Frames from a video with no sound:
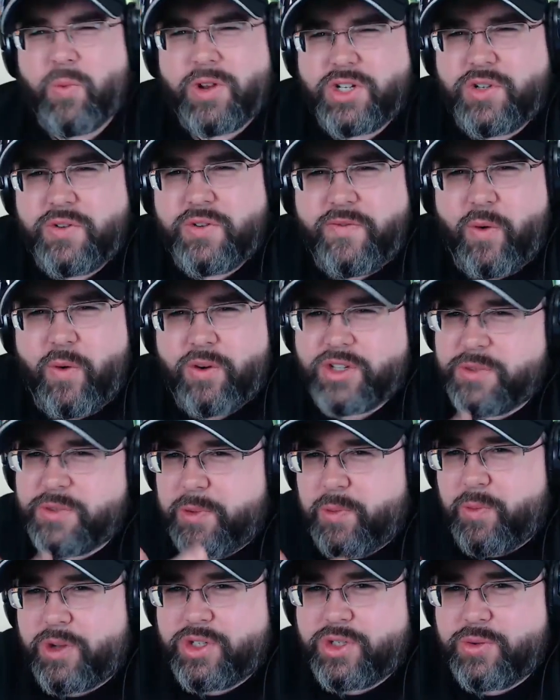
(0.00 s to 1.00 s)
two four? It should
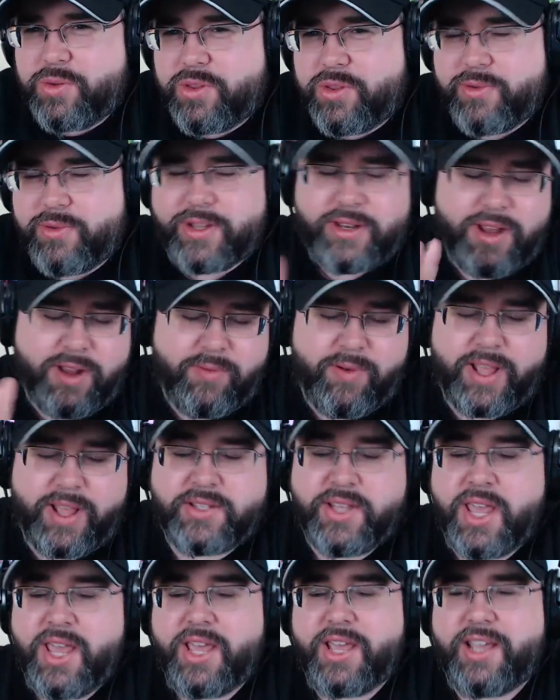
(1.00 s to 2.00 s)
be one two three. Now
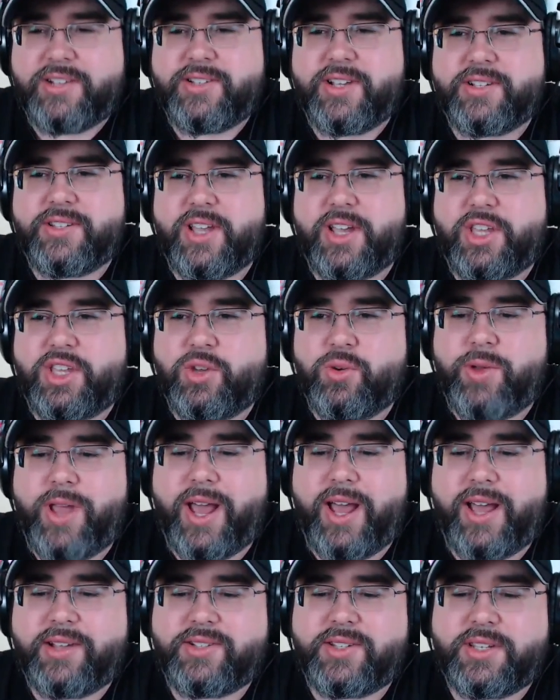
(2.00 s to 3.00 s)
Raz. He says, uh, "You
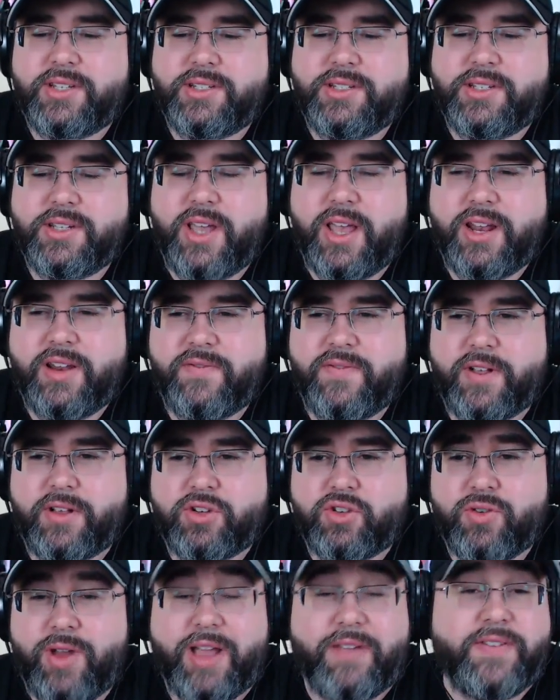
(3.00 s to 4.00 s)
guys into
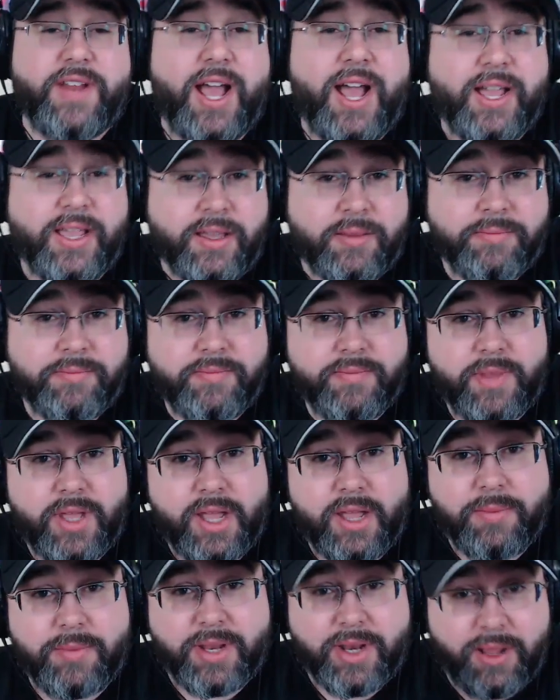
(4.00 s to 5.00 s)
NFL draft? I am.
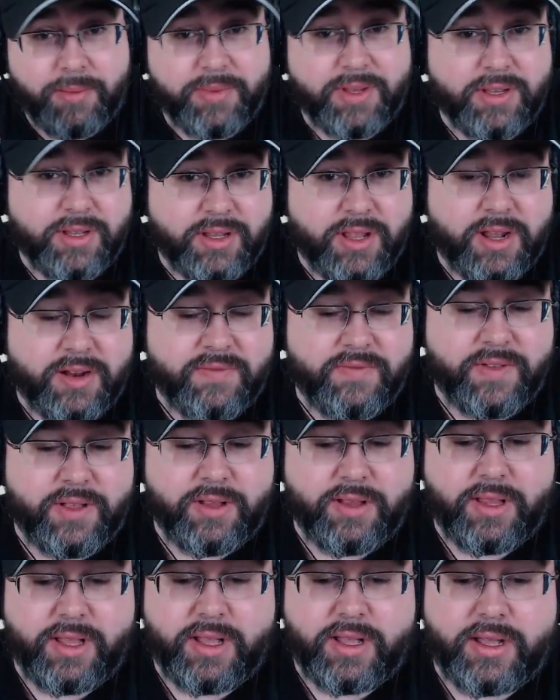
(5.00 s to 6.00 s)
I mean, I'm into the
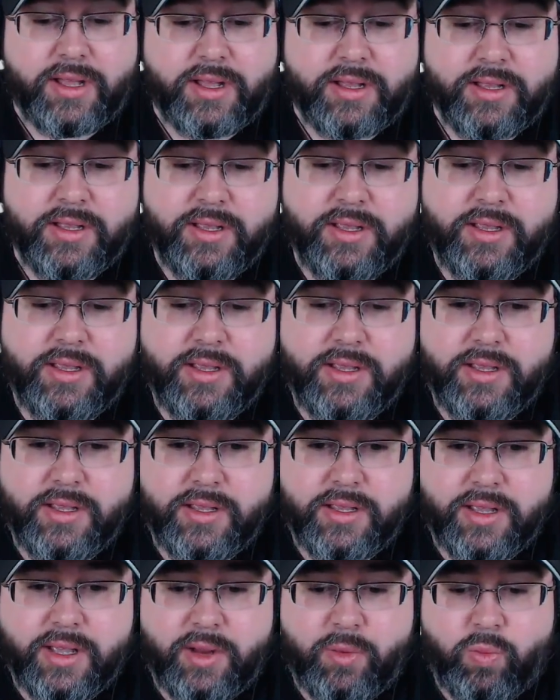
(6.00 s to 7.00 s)
NFL.
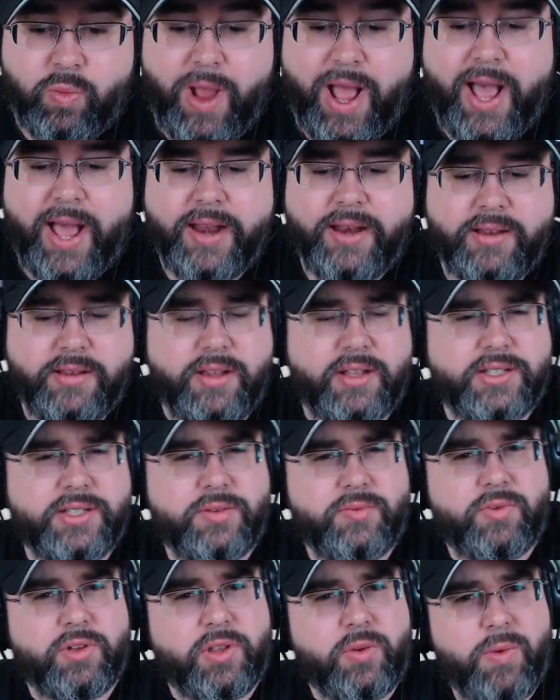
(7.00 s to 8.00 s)
Uh, Rod
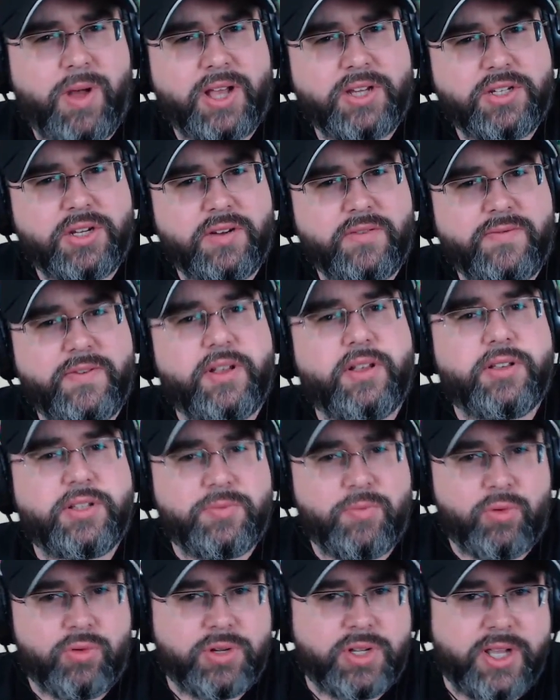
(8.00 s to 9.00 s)
doesn't really watch NFL.
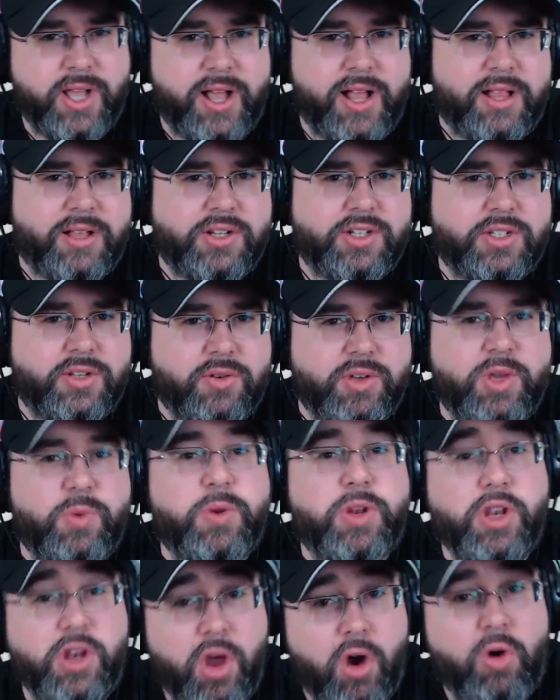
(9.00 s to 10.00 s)
He's more into college, so he
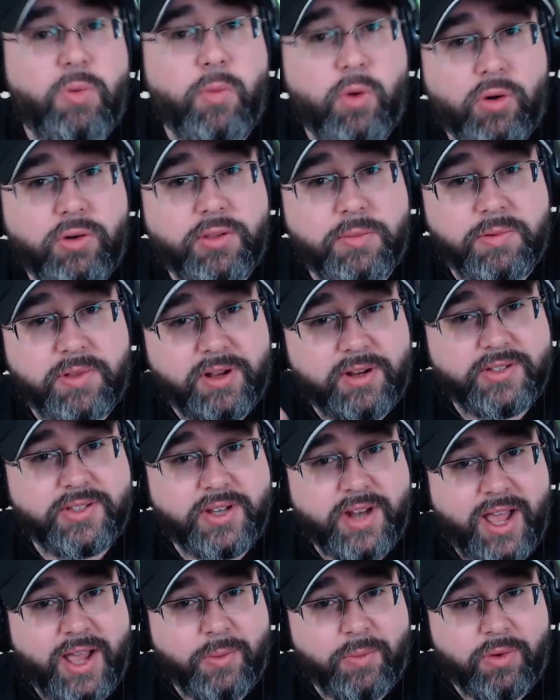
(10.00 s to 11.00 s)
would know more of the players
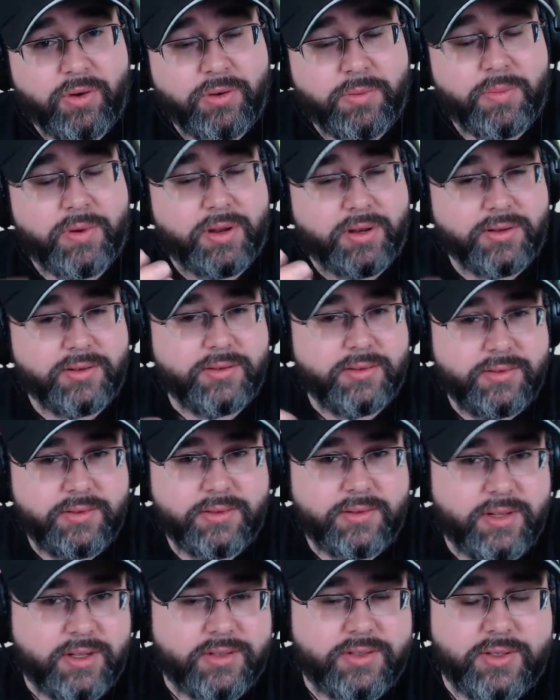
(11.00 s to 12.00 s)
than I would. But
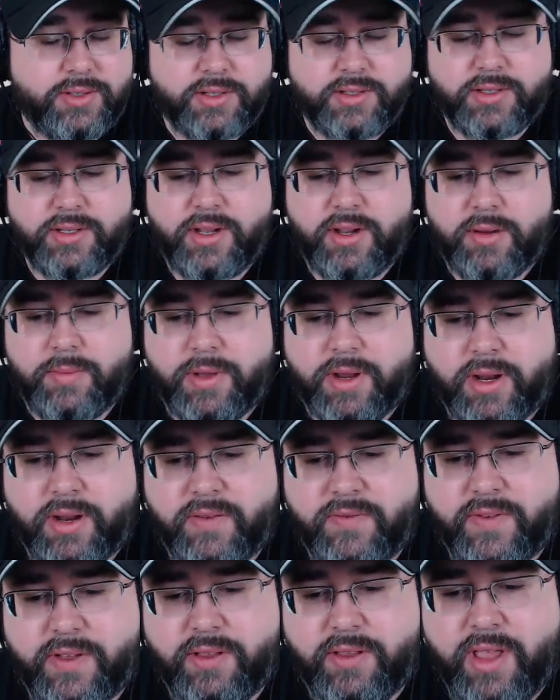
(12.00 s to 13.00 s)
he also doesn't care about
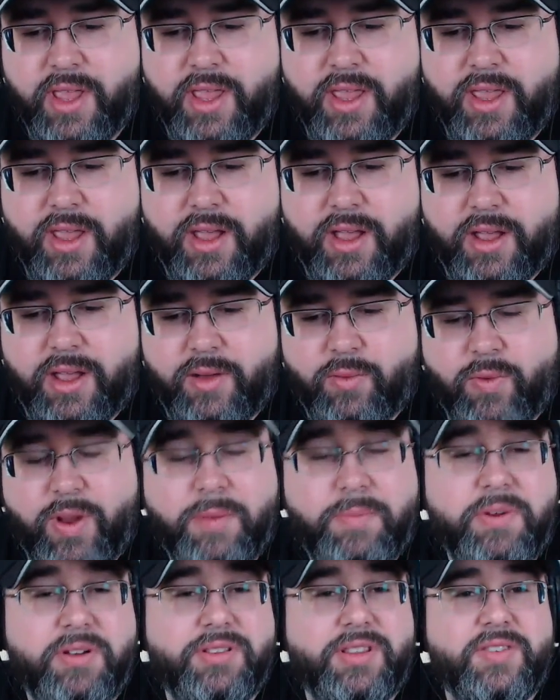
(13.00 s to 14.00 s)
NFL. Uh,
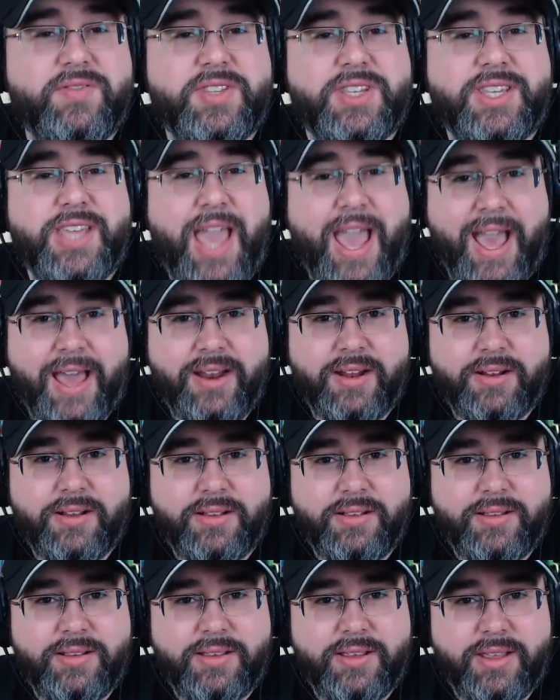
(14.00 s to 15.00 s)
Redbeard lives in
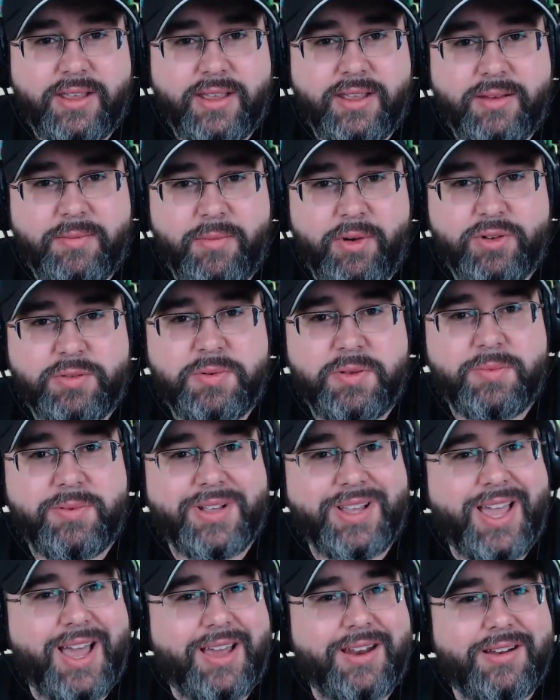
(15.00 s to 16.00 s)
Canada, and most people
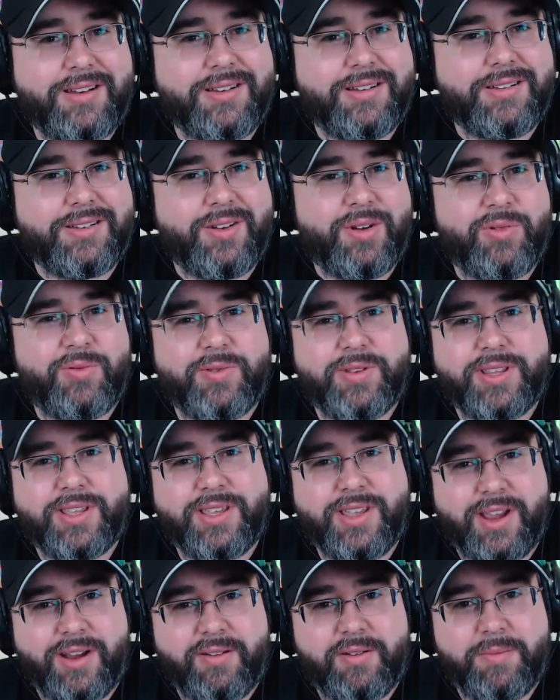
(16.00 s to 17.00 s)
in Canada don't really
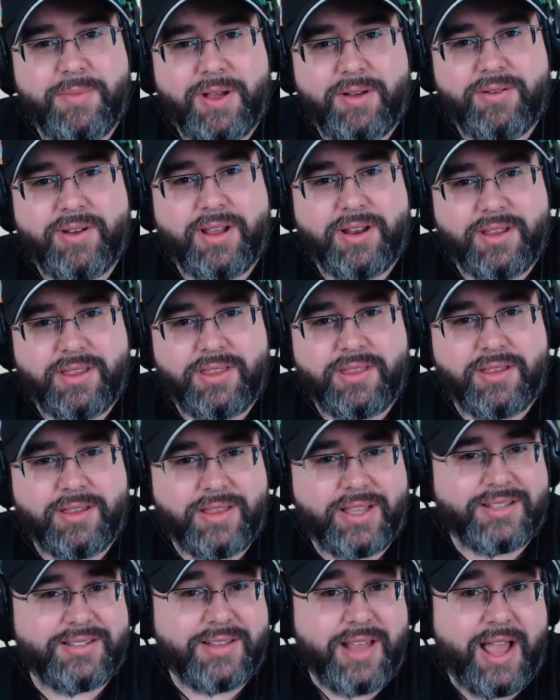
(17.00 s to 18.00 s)
care about anything
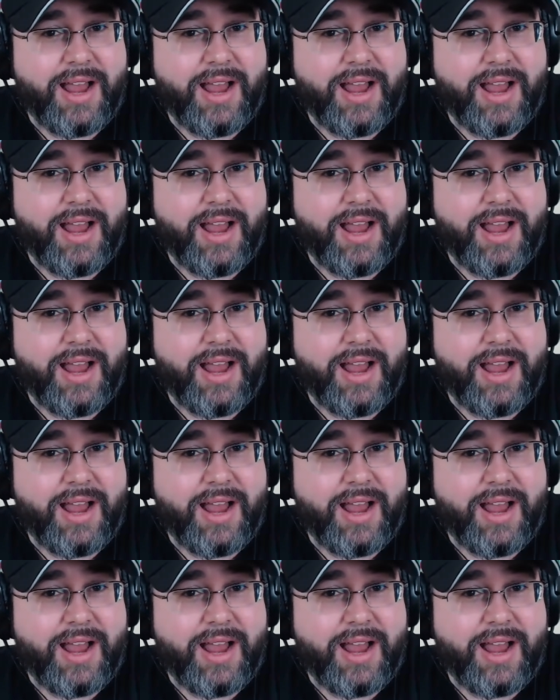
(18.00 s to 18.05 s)
that's you'd be